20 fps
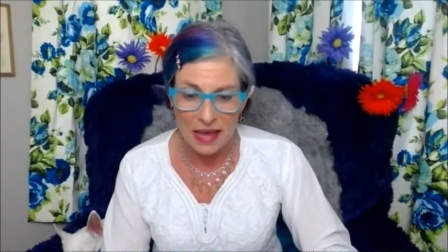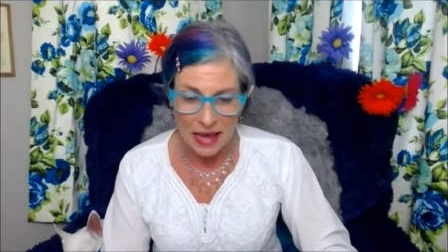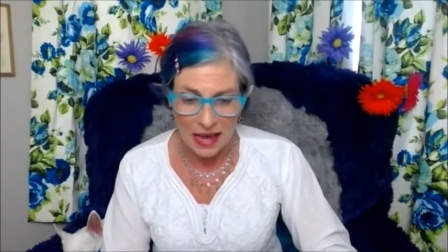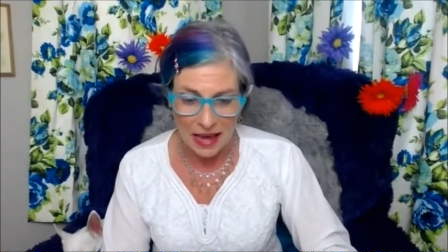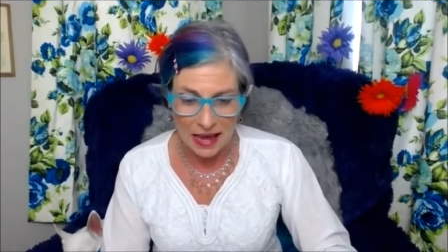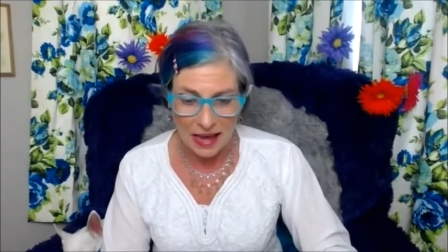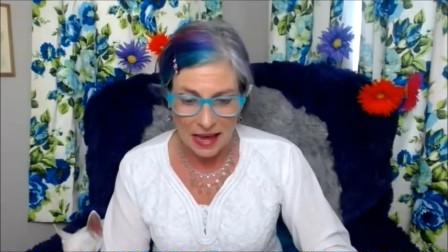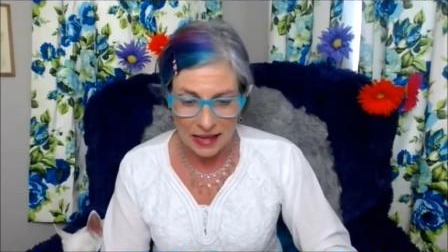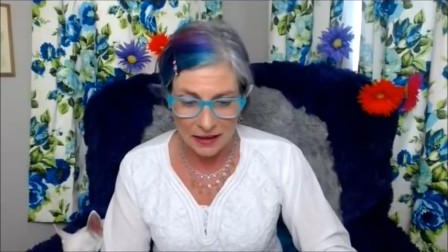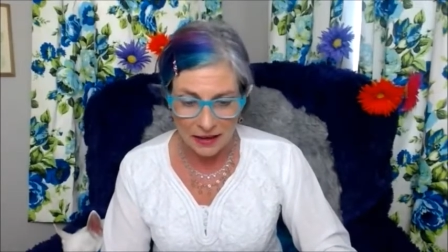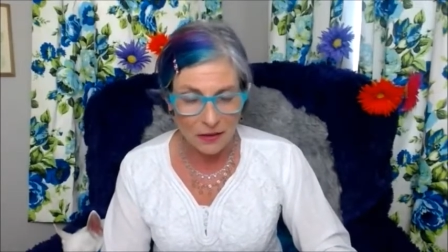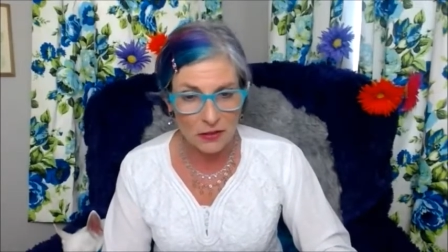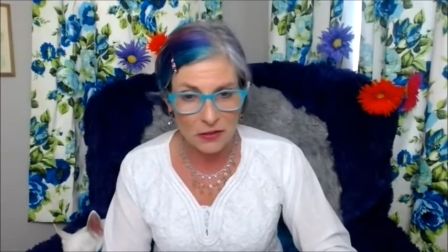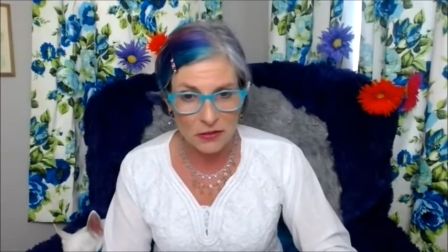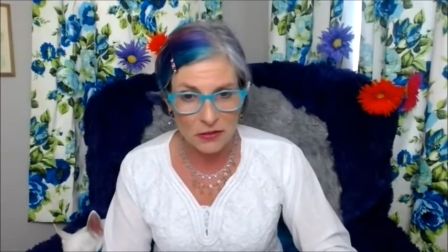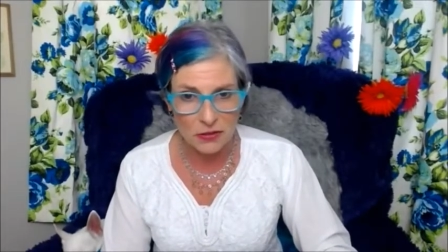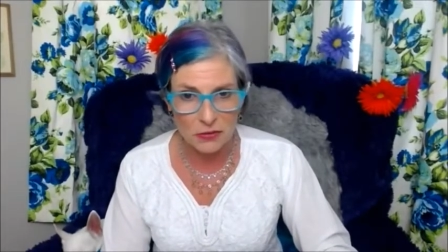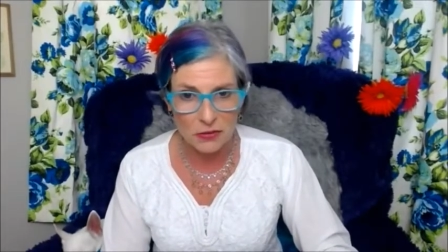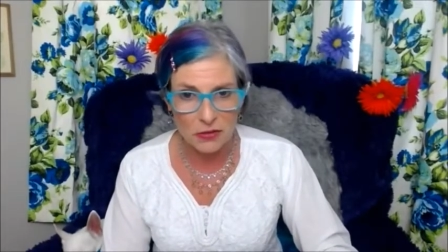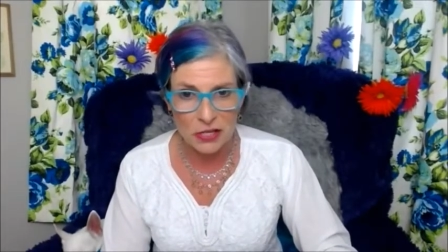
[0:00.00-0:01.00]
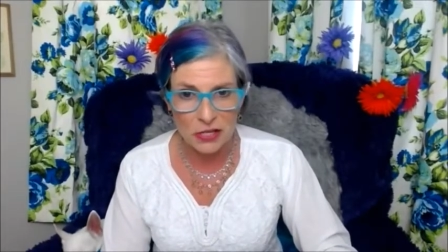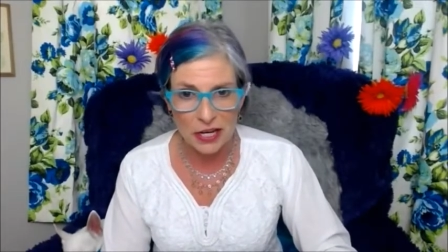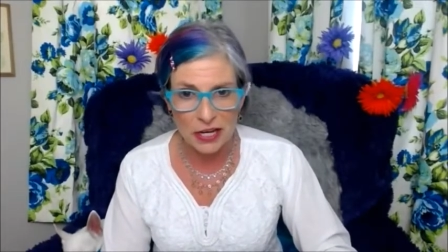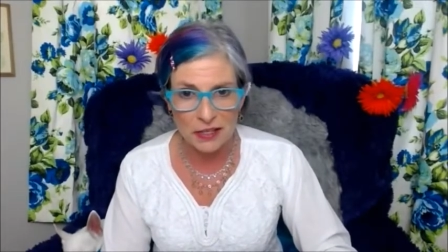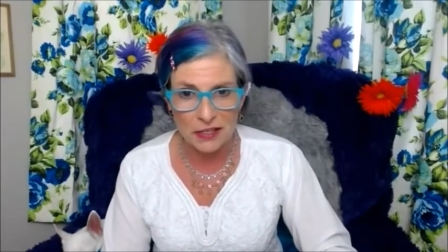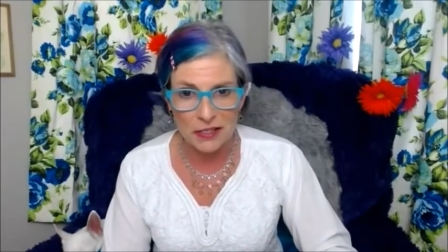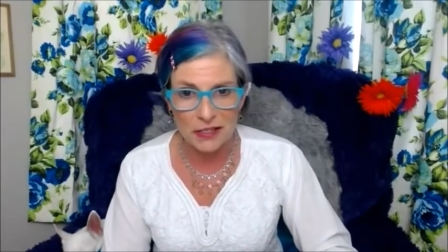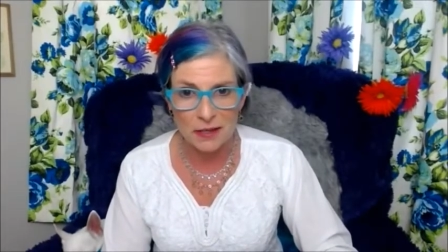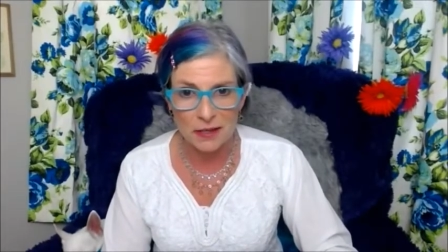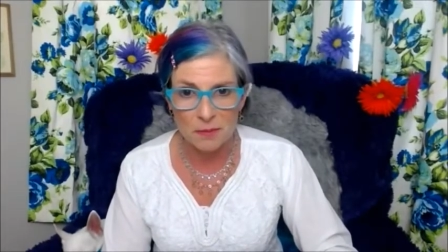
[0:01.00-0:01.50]
and also
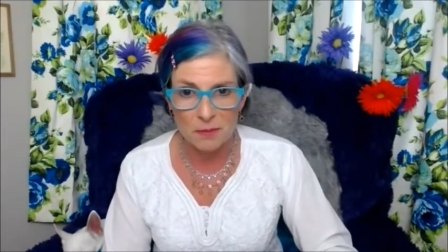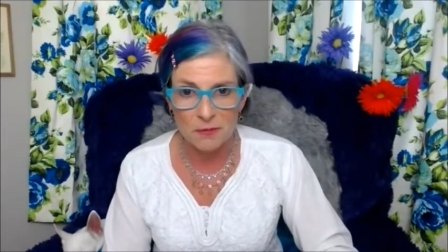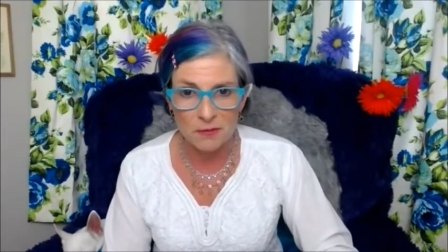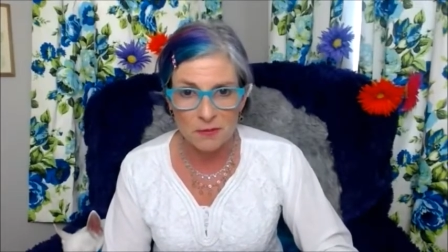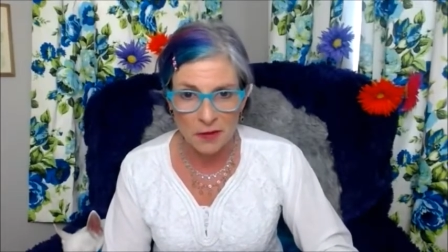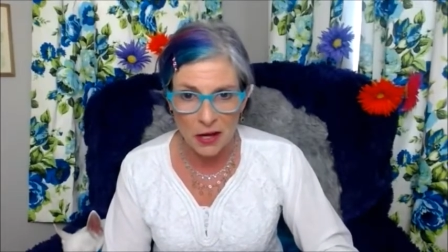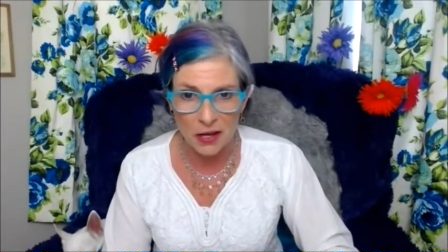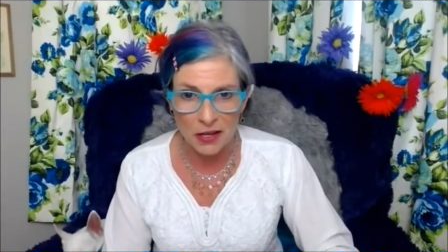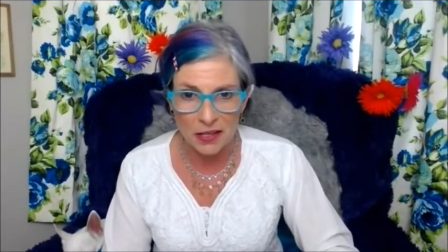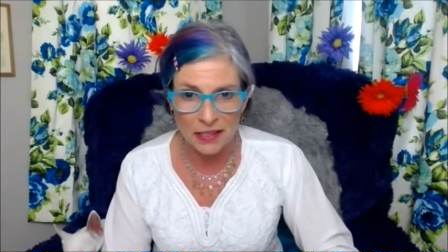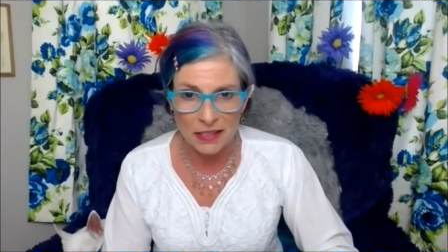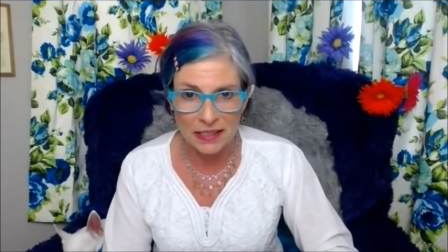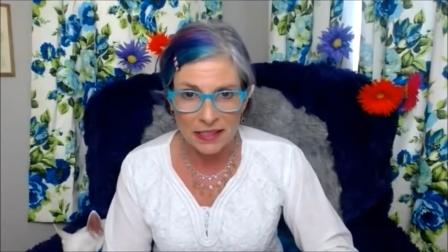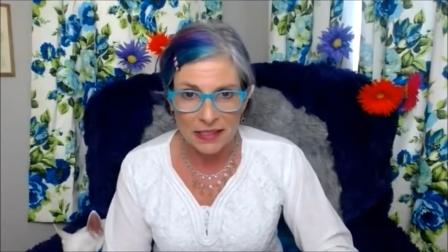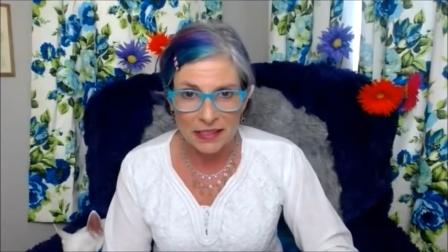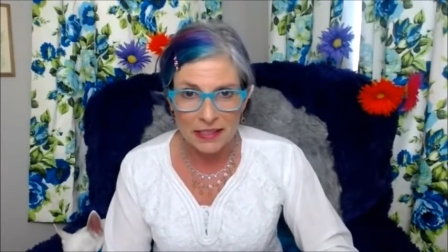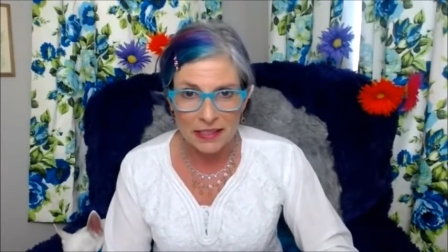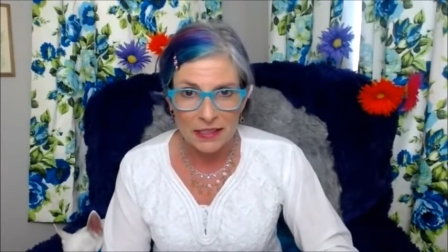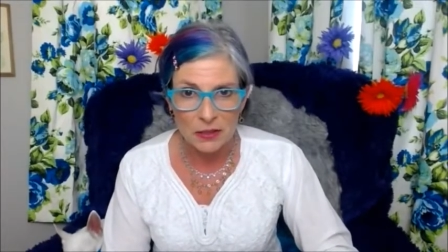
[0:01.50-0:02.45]
share some fun